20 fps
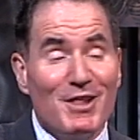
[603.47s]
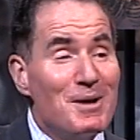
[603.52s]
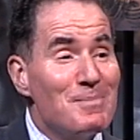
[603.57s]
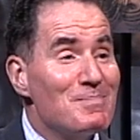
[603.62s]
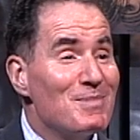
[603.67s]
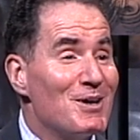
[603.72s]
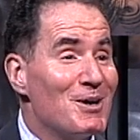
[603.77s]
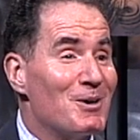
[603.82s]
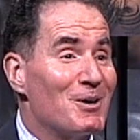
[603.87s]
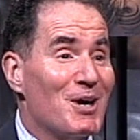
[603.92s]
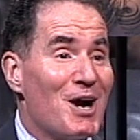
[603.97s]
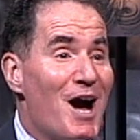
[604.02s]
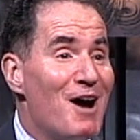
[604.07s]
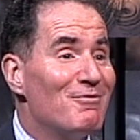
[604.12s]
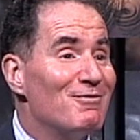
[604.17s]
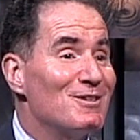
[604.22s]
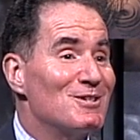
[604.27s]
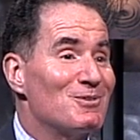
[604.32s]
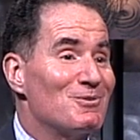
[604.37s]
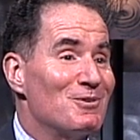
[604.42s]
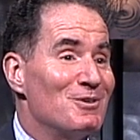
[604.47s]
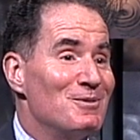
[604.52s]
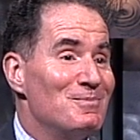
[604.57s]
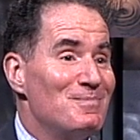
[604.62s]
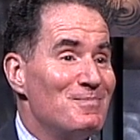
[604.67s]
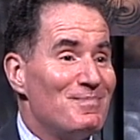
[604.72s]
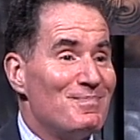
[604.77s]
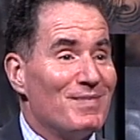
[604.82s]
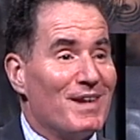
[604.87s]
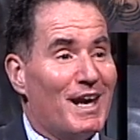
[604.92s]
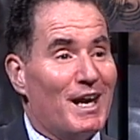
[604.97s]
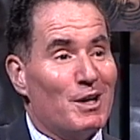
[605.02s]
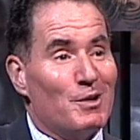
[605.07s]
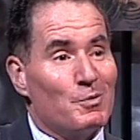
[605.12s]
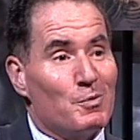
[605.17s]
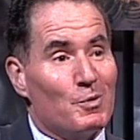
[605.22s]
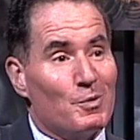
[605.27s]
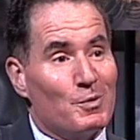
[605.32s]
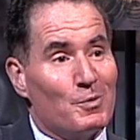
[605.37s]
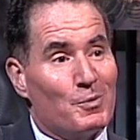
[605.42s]
up their conference room,
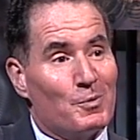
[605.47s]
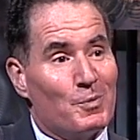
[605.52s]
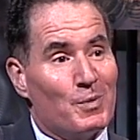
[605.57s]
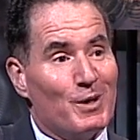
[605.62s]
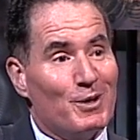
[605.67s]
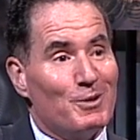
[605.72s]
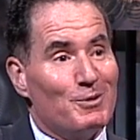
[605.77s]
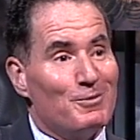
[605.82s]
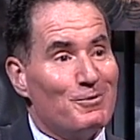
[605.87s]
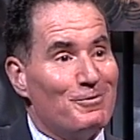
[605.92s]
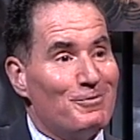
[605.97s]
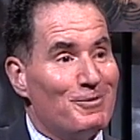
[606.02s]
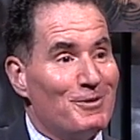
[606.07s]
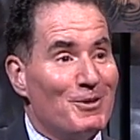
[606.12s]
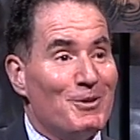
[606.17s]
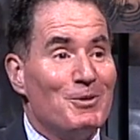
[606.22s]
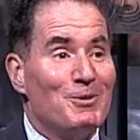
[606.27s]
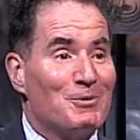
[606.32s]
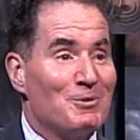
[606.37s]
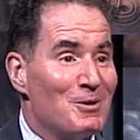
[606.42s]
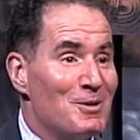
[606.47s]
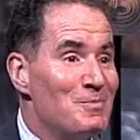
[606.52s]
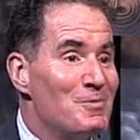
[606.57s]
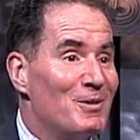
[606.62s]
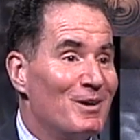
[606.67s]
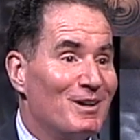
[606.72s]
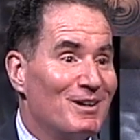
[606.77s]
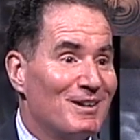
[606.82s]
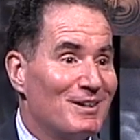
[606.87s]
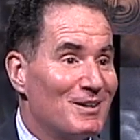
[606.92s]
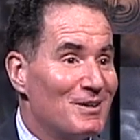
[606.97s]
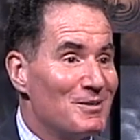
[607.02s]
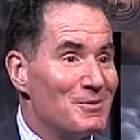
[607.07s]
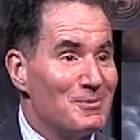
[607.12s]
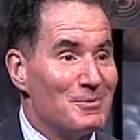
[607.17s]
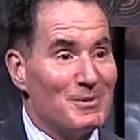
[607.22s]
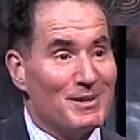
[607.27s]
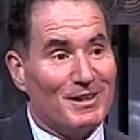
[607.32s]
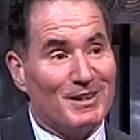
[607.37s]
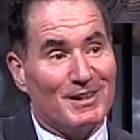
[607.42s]
and we'll fill the room with,
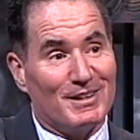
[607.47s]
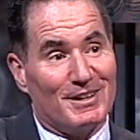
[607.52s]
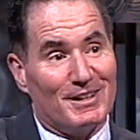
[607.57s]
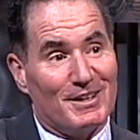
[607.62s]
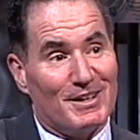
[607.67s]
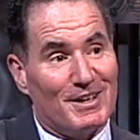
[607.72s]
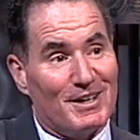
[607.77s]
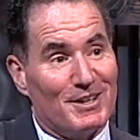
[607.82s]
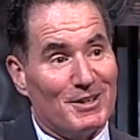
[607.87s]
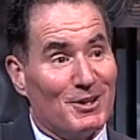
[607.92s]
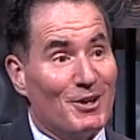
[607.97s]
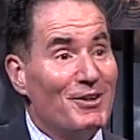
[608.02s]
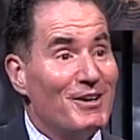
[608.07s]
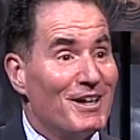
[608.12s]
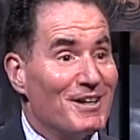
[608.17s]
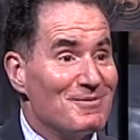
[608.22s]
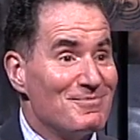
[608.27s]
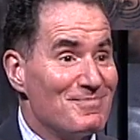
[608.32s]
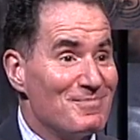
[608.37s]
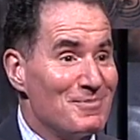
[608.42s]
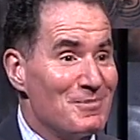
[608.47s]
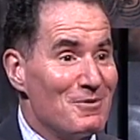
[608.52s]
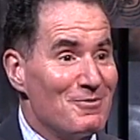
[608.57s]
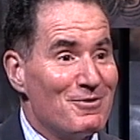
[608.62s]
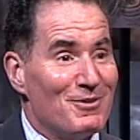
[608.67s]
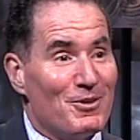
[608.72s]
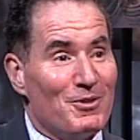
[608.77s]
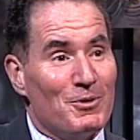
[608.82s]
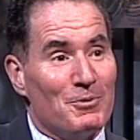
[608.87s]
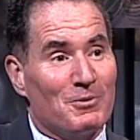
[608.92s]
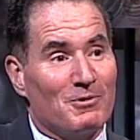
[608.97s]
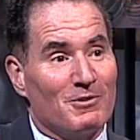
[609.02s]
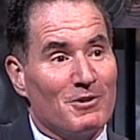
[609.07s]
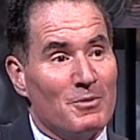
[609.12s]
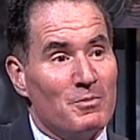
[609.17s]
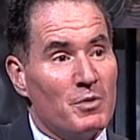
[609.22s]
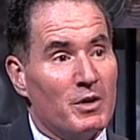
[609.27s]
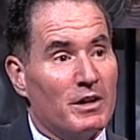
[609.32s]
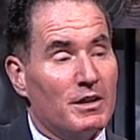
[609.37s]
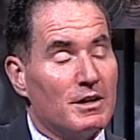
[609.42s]
with uh, learning. We'll fill the
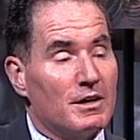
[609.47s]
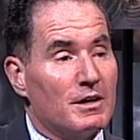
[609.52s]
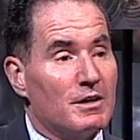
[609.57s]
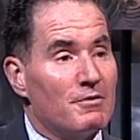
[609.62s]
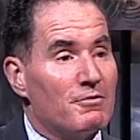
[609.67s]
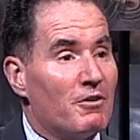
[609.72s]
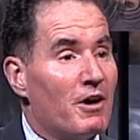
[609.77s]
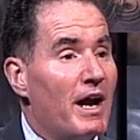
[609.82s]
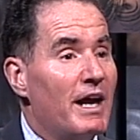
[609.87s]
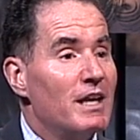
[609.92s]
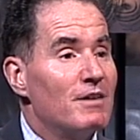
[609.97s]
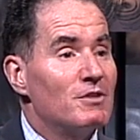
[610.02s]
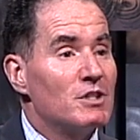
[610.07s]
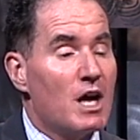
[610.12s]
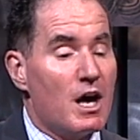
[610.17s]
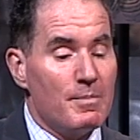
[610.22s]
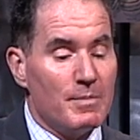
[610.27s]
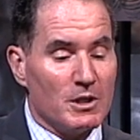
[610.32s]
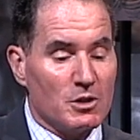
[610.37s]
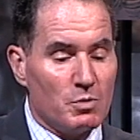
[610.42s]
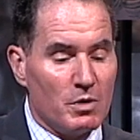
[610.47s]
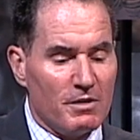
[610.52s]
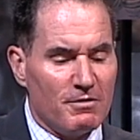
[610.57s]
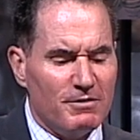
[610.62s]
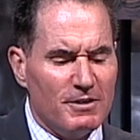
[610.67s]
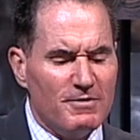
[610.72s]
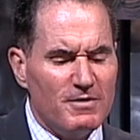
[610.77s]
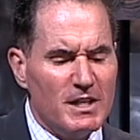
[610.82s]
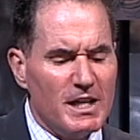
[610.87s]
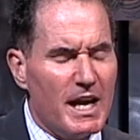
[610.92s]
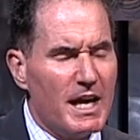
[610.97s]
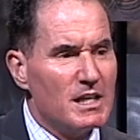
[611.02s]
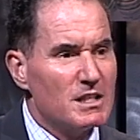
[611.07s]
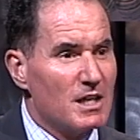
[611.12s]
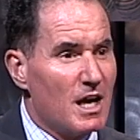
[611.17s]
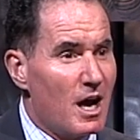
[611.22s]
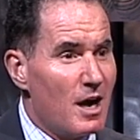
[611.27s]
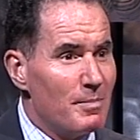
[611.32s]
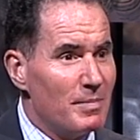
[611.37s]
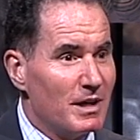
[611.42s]
room with a variety of topics. We have fifty-eight
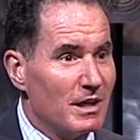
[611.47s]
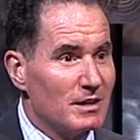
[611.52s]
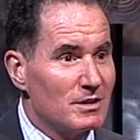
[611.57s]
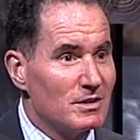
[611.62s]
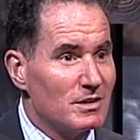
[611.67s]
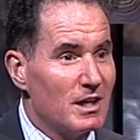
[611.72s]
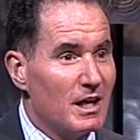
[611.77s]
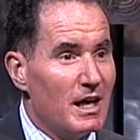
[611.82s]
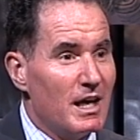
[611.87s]
topics